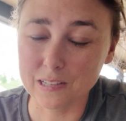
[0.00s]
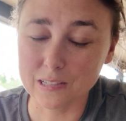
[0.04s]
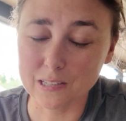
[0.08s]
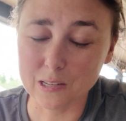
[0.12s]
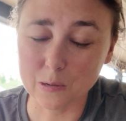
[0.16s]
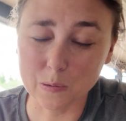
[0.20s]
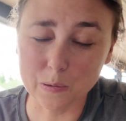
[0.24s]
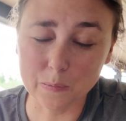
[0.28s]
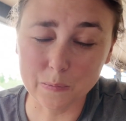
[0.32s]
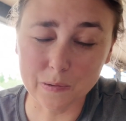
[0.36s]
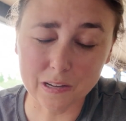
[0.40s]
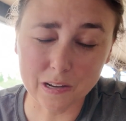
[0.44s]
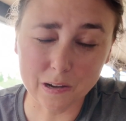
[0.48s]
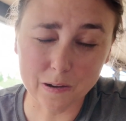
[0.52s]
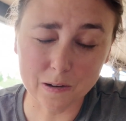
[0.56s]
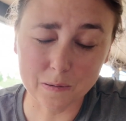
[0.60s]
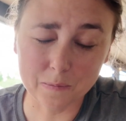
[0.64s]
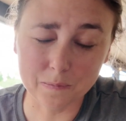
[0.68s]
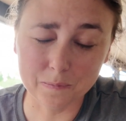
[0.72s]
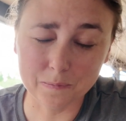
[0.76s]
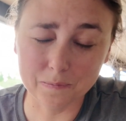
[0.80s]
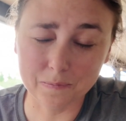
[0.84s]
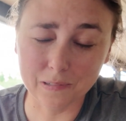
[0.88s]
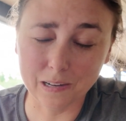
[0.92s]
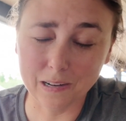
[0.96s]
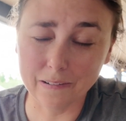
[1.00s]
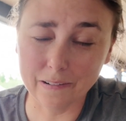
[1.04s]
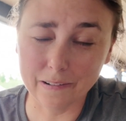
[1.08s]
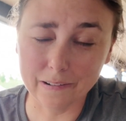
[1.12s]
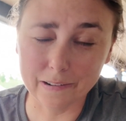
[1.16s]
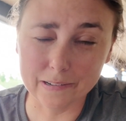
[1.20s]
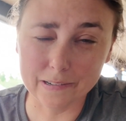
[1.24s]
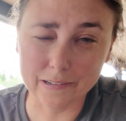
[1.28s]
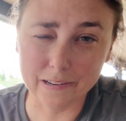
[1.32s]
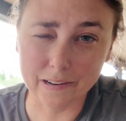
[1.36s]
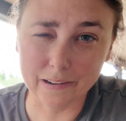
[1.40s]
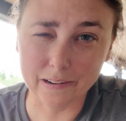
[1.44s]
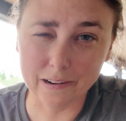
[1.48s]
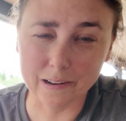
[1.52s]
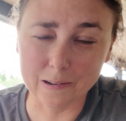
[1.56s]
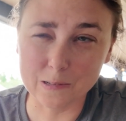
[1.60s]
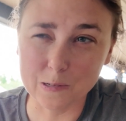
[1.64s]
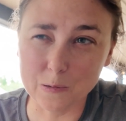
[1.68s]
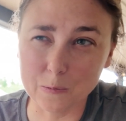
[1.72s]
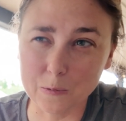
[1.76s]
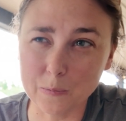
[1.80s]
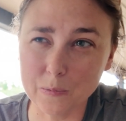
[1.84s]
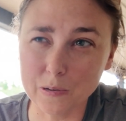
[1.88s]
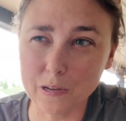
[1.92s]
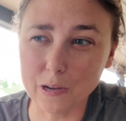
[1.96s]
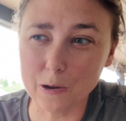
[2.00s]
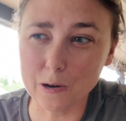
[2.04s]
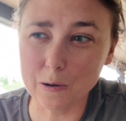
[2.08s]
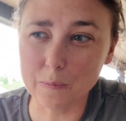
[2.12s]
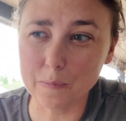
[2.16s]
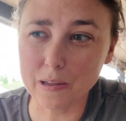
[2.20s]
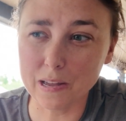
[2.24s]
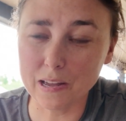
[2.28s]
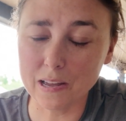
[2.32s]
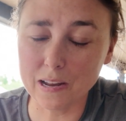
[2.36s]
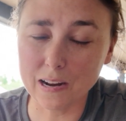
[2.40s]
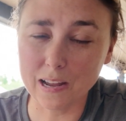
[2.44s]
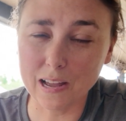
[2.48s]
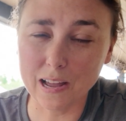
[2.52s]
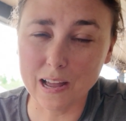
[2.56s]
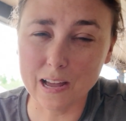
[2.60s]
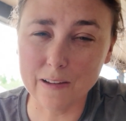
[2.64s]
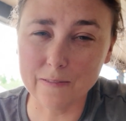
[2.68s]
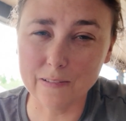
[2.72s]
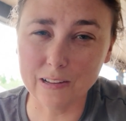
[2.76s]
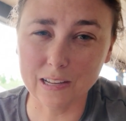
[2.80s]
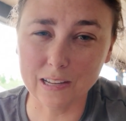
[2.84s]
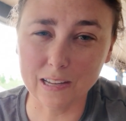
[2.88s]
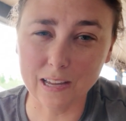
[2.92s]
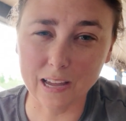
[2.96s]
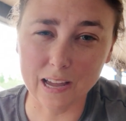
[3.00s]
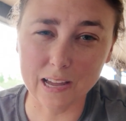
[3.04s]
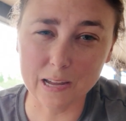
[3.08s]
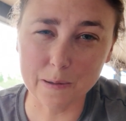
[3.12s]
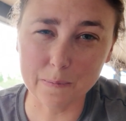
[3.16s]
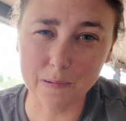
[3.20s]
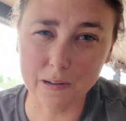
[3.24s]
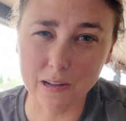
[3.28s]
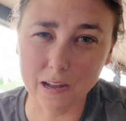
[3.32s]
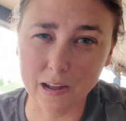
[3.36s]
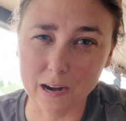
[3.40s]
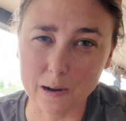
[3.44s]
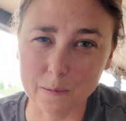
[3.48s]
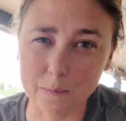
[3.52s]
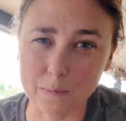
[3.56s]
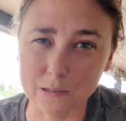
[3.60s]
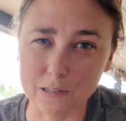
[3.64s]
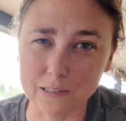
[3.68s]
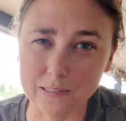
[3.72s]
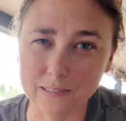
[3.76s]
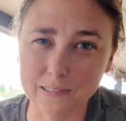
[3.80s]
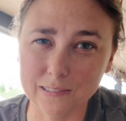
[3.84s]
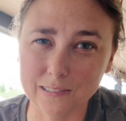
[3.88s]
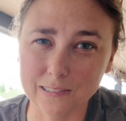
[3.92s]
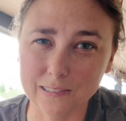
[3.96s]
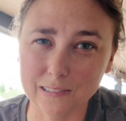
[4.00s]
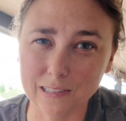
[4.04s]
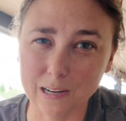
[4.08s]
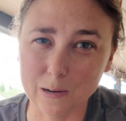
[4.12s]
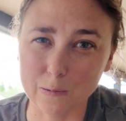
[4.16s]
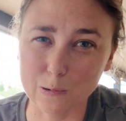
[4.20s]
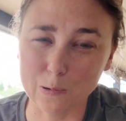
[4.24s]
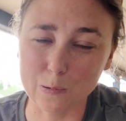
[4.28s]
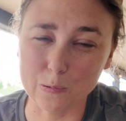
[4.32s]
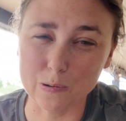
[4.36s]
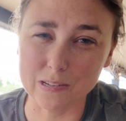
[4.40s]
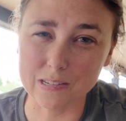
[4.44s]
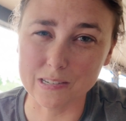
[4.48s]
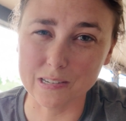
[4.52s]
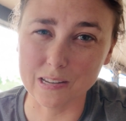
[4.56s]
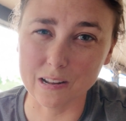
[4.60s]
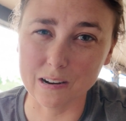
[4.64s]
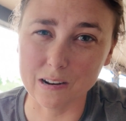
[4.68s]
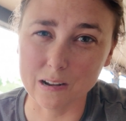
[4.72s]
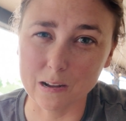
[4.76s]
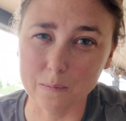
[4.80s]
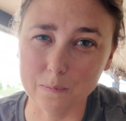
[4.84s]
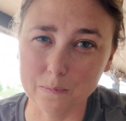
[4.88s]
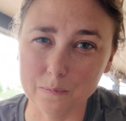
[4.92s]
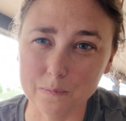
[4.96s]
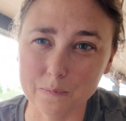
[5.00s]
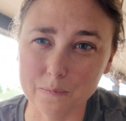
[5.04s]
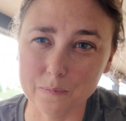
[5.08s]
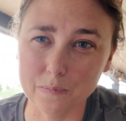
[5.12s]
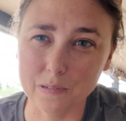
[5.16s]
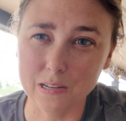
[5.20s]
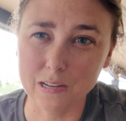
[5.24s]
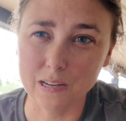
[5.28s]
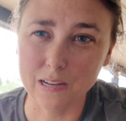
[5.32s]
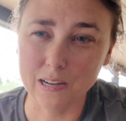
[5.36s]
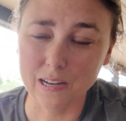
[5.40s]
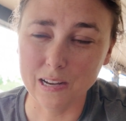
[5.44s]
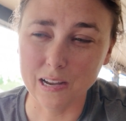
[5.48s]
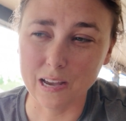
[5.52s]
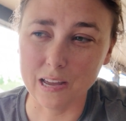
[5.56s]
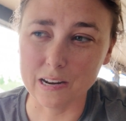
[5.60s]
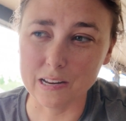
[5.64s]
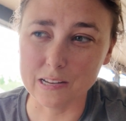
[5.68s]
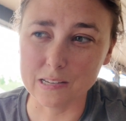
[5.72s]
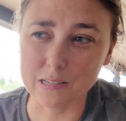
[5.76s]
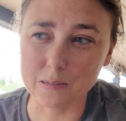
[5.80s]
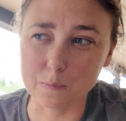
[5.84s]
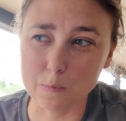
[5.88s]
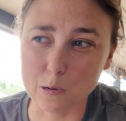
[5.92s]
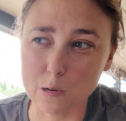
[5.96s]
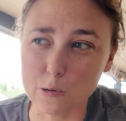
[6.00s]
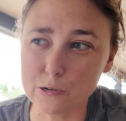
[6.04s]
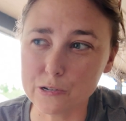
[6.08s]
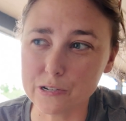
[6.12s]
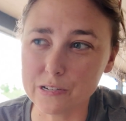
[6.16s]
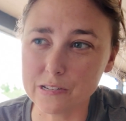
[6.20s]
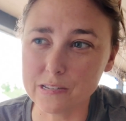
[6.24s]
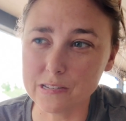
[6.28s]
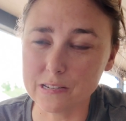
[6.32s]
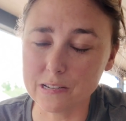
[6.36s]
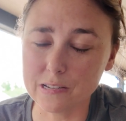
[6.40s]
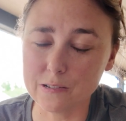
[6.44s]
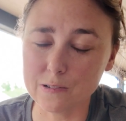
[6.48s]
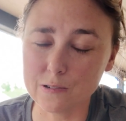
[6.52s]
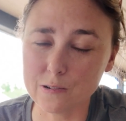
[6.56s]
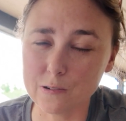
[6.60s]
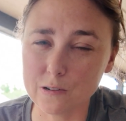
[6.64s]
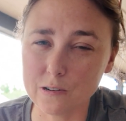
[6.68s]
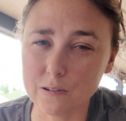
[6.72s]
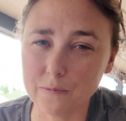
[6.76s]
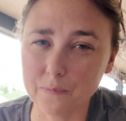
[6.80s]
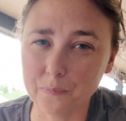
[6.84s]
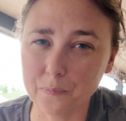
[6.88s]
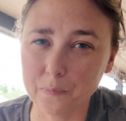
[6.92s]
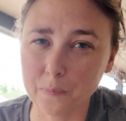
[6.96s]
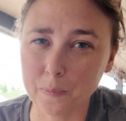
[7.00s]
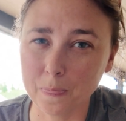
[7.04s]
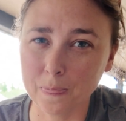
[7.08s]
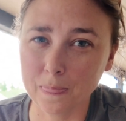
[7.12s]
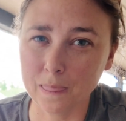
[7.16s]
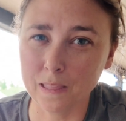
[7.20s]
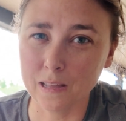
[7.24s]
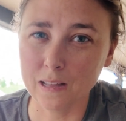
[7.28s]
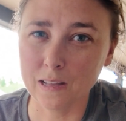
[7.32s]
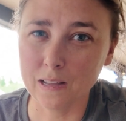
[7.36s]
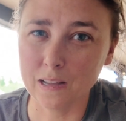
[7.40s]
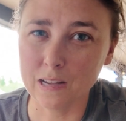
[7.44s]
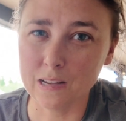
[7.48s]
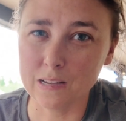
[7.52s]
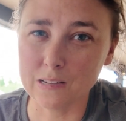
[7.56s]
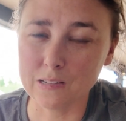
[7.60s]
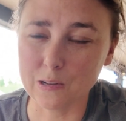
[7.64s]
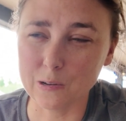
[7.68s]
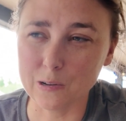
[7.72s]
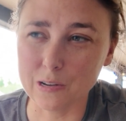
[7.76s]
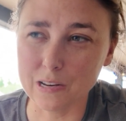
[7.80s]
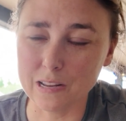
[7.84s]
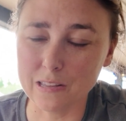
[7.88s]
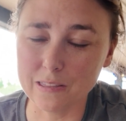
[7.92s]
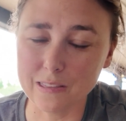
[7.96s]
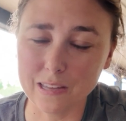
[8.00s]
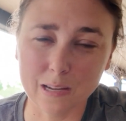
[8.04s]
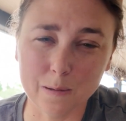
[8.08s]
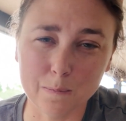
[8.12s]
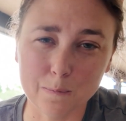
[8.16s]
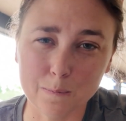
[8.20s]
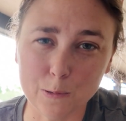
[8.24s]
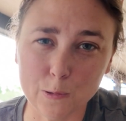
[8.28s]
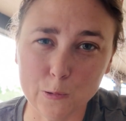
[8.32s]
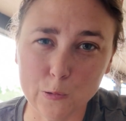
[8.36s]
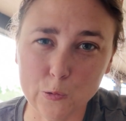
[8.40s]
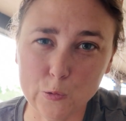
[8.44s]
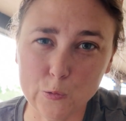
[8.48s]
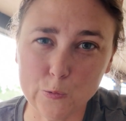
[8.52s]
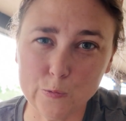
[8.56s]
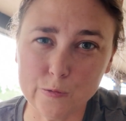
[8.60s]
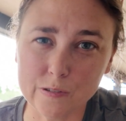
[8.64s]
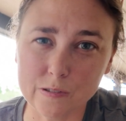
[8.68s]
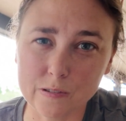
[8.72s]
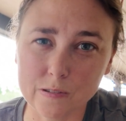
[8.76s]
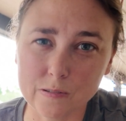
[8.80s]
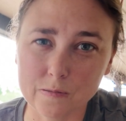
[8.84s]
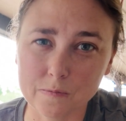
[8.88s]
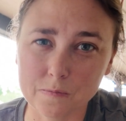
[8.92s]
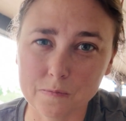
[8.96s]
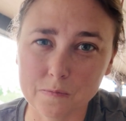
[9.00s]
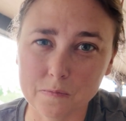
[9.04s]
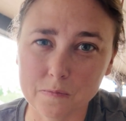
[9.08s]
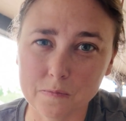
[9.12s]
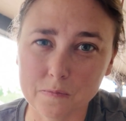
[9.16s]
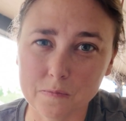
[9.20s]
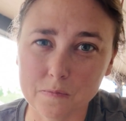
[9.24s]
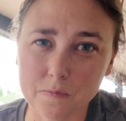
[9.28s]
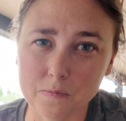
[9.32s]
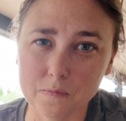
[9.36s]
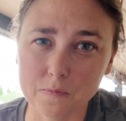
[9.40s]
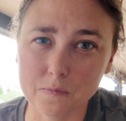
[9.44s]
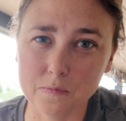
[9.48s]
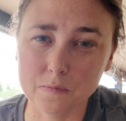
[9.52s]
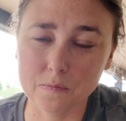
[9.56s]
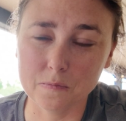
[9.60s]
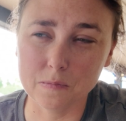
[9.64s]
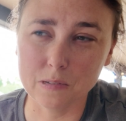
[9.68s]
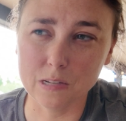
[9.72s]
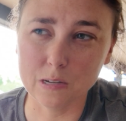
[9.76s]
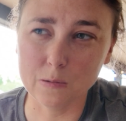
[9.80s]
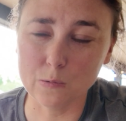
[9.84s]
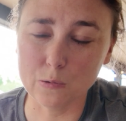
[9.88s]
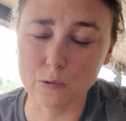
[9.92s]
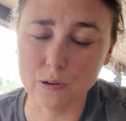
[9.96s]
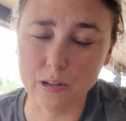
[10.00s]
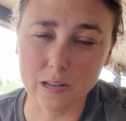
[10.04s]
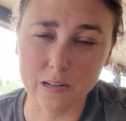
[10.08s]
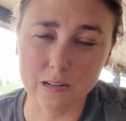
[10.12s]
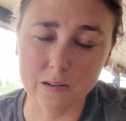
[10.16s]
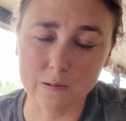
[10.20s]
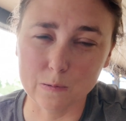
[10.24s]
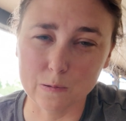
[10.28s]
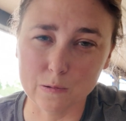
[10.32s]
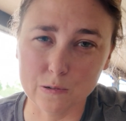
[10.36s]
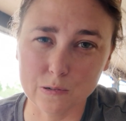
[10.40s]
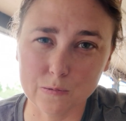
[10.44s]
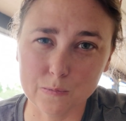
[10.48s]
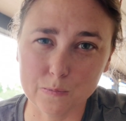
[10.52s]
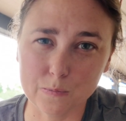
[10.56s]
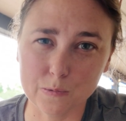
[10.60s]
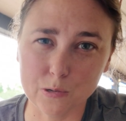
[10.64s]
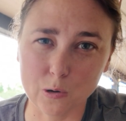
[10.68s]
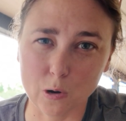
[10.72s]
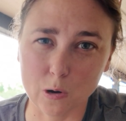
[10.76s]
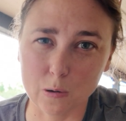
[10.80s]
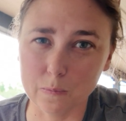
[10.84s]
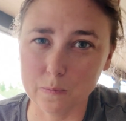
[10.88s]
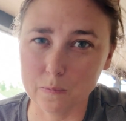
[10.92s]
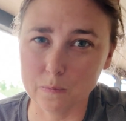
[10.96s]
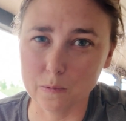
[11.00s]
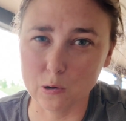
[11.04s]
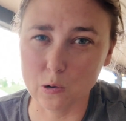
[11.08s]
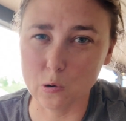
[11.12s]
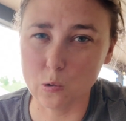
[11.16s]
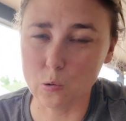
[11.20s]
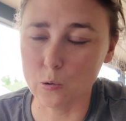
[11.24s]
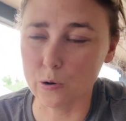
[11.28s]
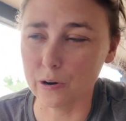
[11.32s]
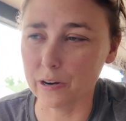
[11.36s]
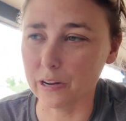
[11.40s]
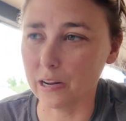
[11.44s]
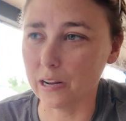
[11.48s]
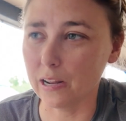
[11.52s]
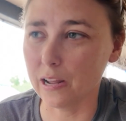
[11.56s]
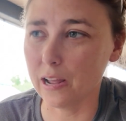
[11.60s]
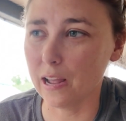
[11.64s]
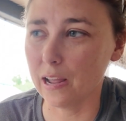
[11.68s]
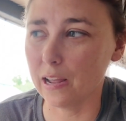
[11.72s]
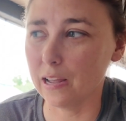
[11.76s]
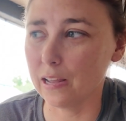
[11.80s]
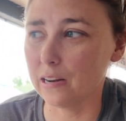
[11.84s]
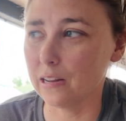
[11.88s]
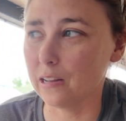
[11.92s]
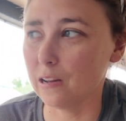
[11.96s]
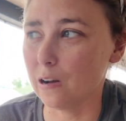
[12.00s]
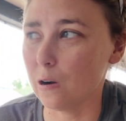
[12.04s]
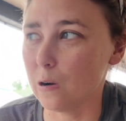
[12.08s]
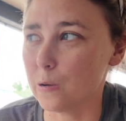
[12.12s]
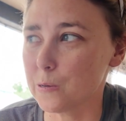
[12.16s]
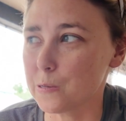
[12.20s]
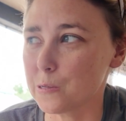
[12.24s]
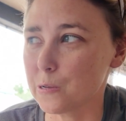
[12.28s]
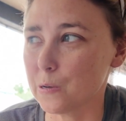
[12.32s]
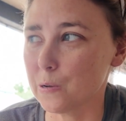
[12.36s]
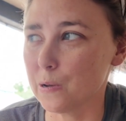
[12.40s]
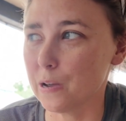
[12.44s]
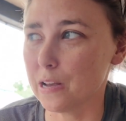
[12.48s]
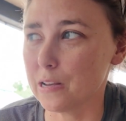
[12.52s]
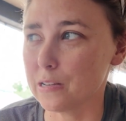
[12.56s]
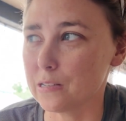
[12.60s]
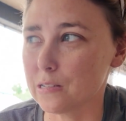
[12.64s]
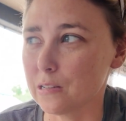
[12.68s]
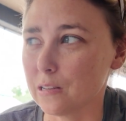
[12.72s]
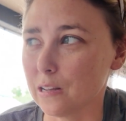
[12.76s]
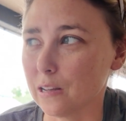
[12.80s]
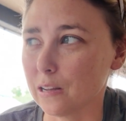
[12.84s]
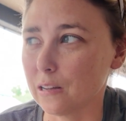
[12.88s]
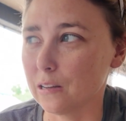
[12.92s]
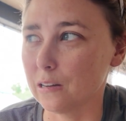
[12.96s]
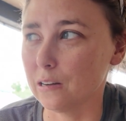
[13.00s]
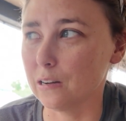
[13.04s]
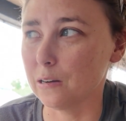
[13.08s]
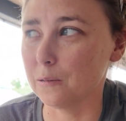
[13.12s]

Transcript: So when we go to, I'll go ahead and tell you now. So when we go to bed, I have a game camera that we're going to set up, and it's motion censored. So anything moves, it will start recording, and it also has like